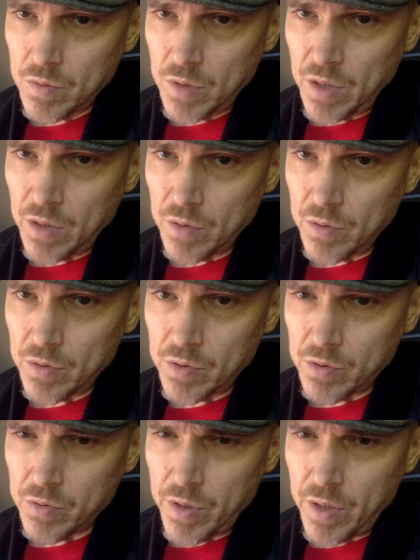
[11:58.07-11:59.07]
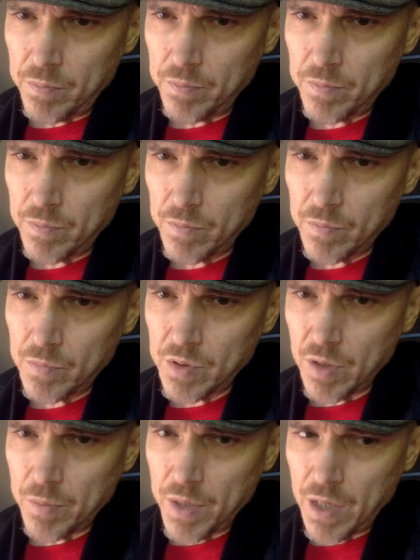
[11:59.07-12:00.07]
in a stream
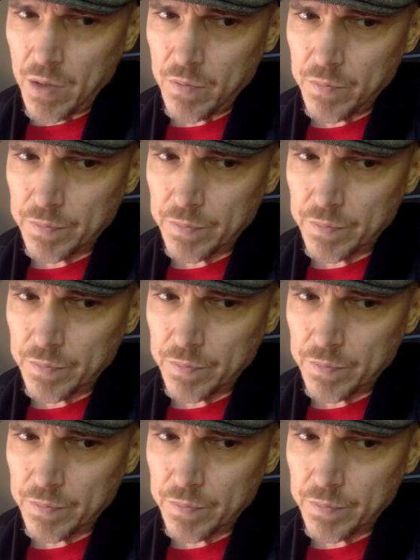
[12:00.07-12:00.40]
somehow.